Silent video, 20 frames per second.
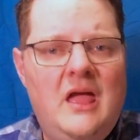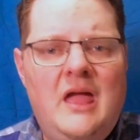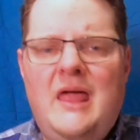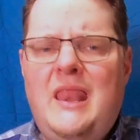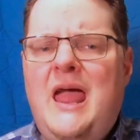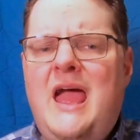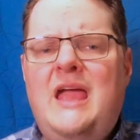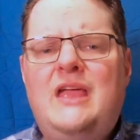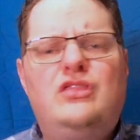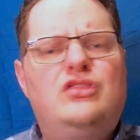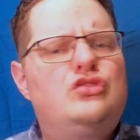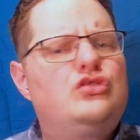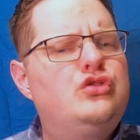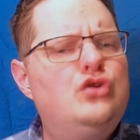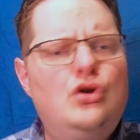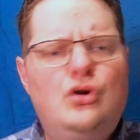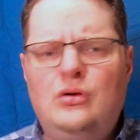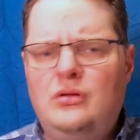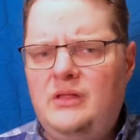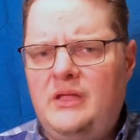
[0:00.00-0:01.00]
and I
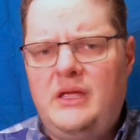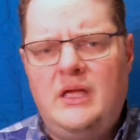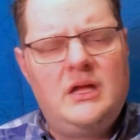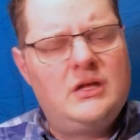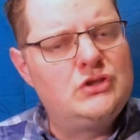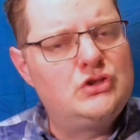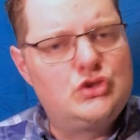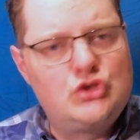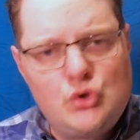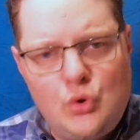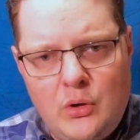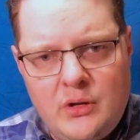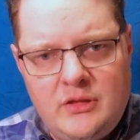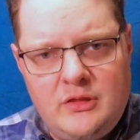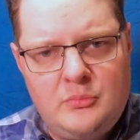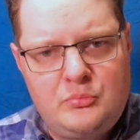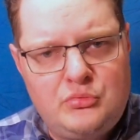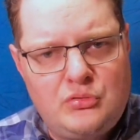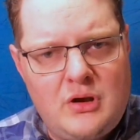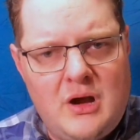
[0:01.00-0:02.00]
thoroughly enjoyed
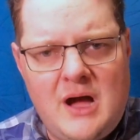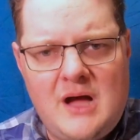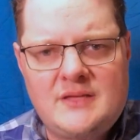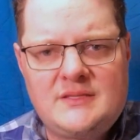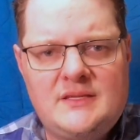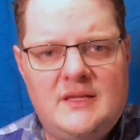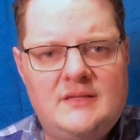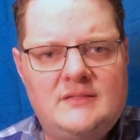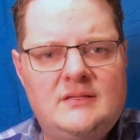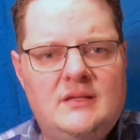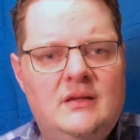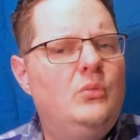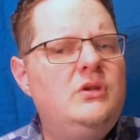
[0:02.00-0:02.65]
the process.